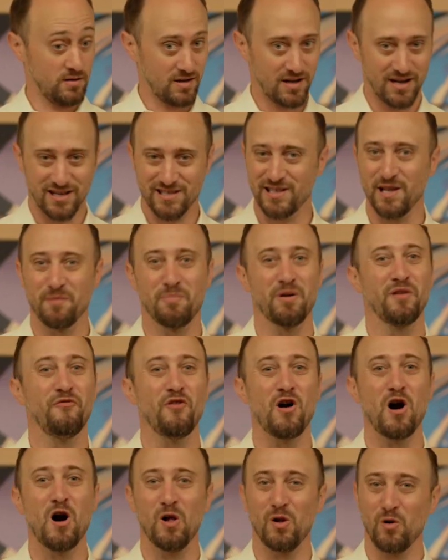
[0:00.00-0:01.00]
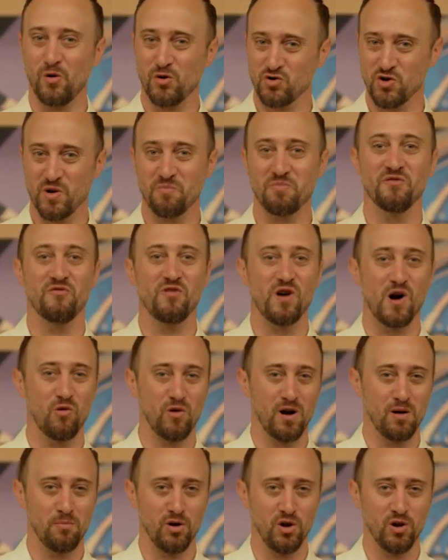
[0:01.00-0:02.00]
a slip and fall or trip and fall
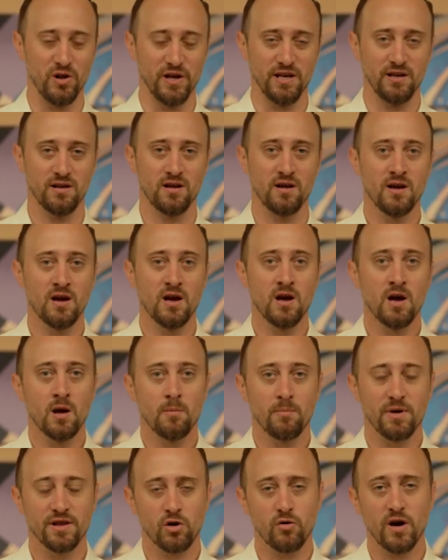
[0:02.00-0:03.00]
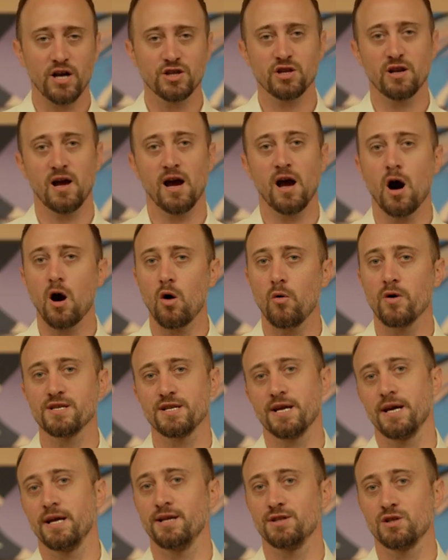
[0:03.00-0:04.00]
while bowling. But the question I always
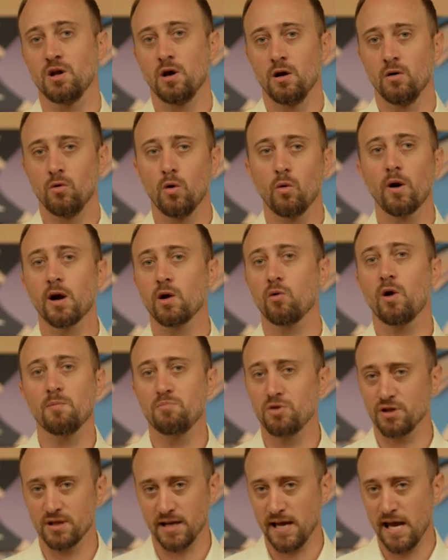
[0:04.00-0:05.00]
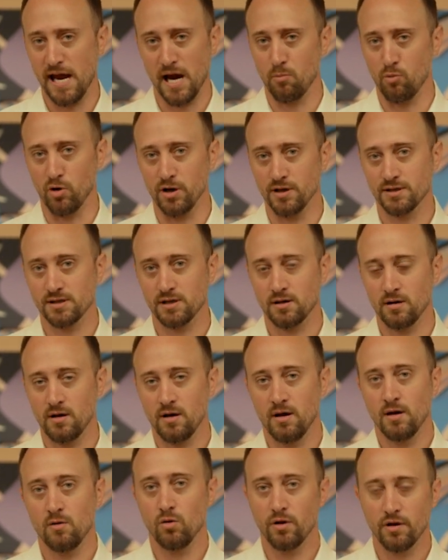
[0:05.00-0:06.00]
get is, well, where do I put the cameras?
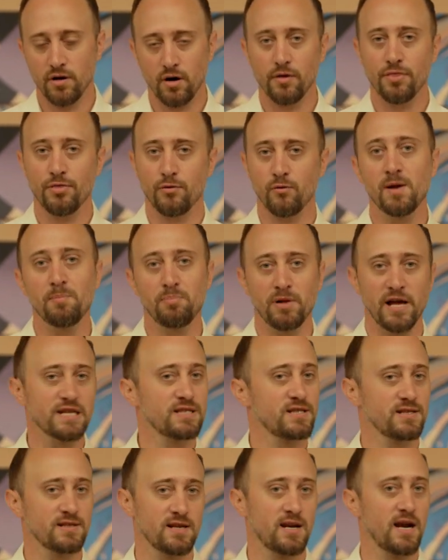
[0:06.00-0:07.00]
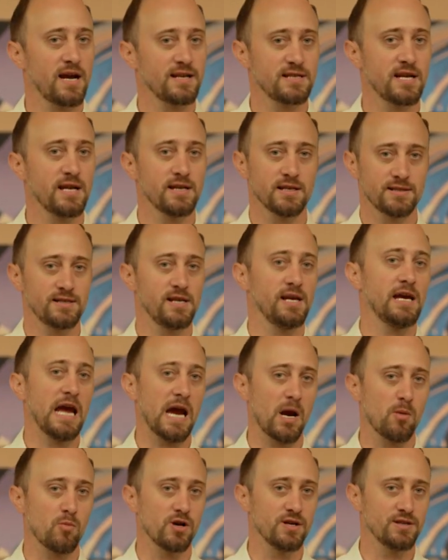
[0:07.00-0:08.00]
Well, there are 3 places that I tend to see
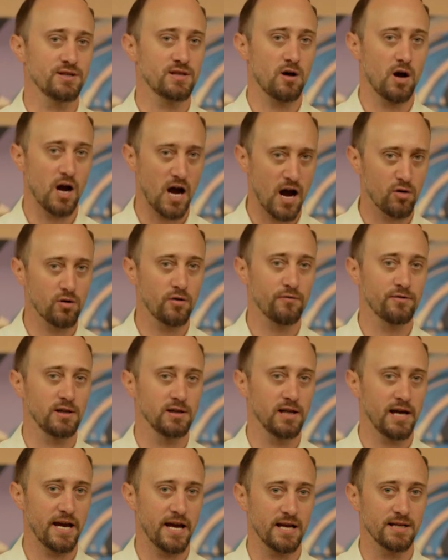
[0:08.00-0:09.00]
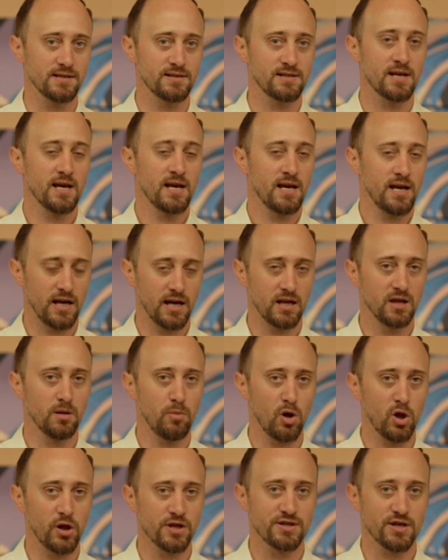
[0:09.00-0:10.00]
cameras out over the lanes in the
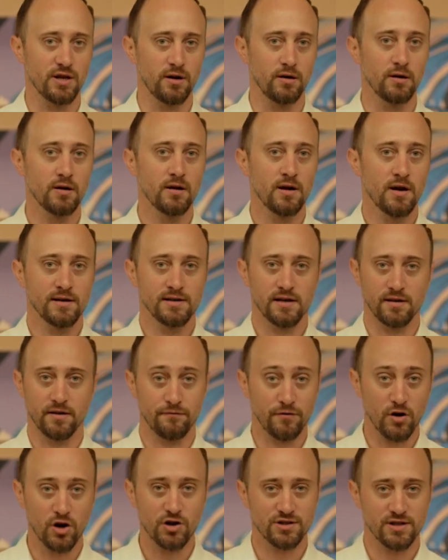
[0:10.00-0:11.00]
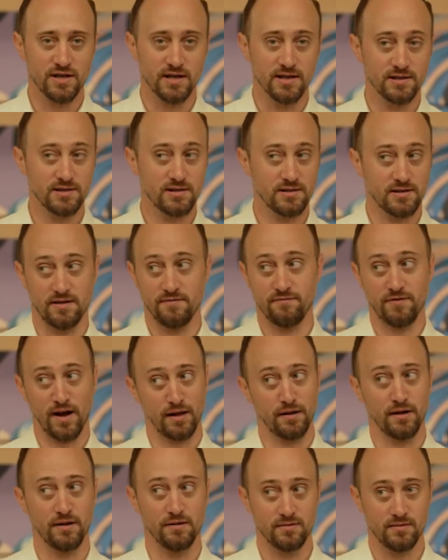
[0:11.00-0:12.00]
bowling center. Now, the first is, and
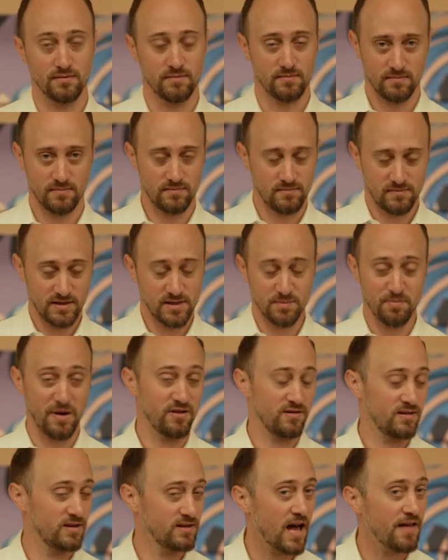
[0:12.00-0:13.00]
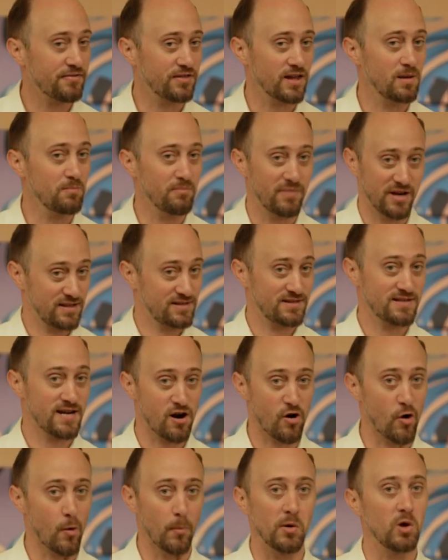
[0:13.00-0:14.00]
frankly, it's better than nothing, but it's
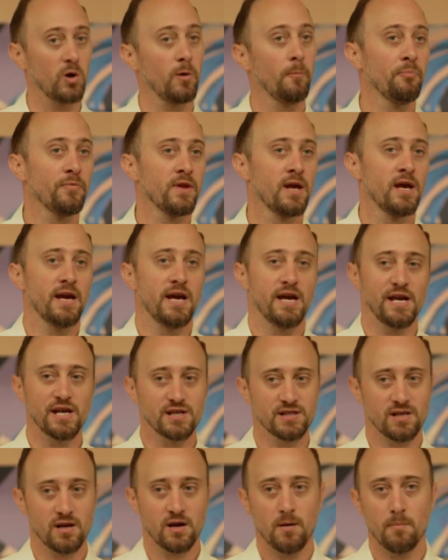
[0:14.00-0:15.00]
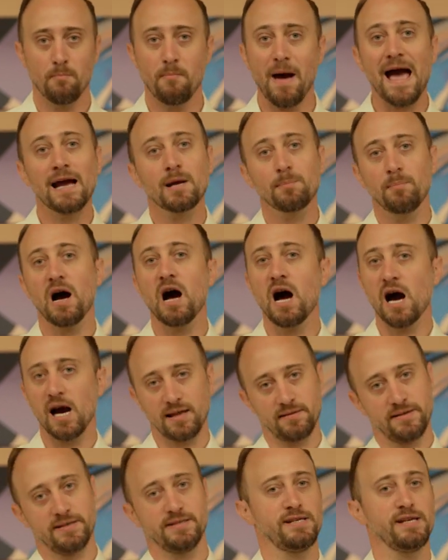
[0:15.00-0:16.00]
terrible, is back
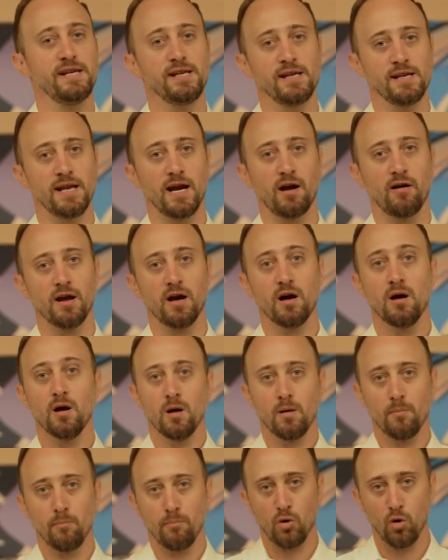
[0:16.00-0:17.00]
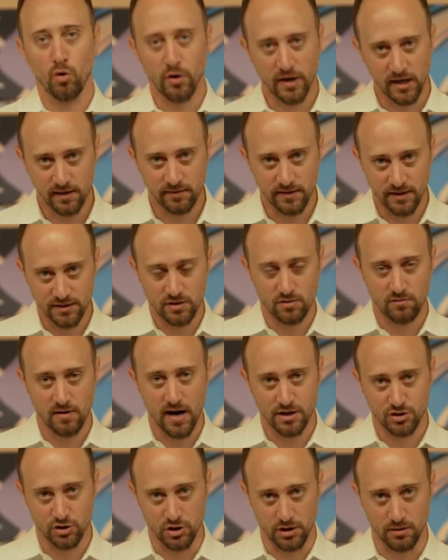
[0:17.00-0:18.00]
behind the seating area, pointing this
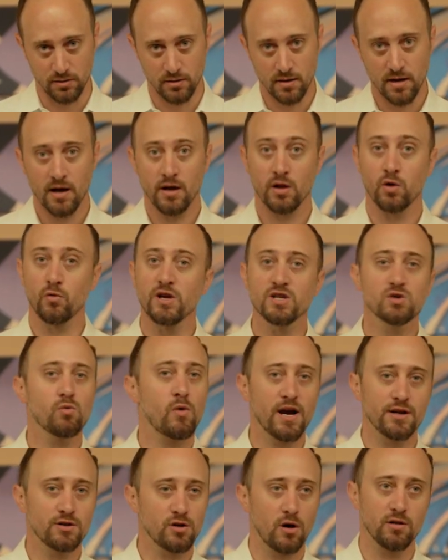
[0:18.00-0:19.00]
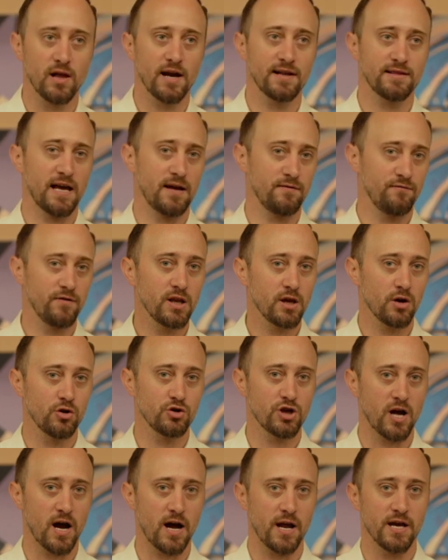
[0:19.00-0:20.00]
direction. The reason why I don't like that video
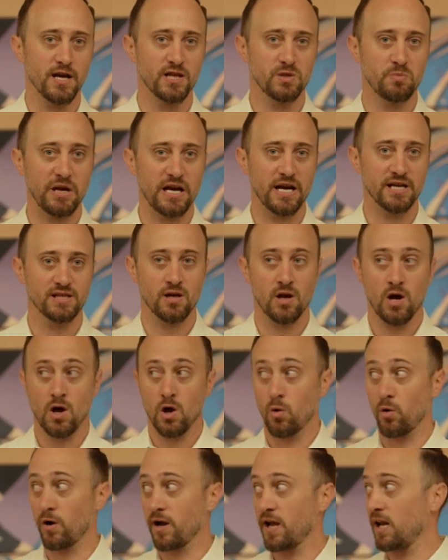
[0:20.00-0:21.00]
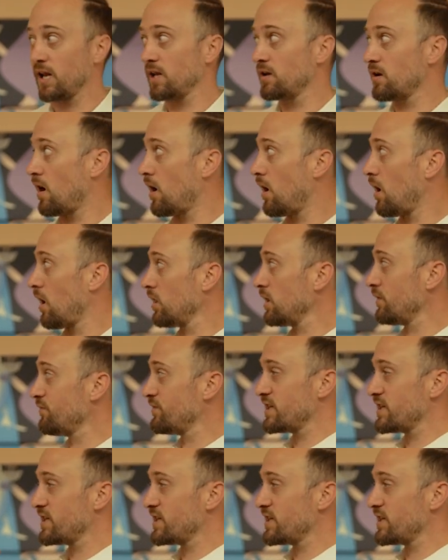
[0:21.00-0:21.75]
shot is because we're getting all of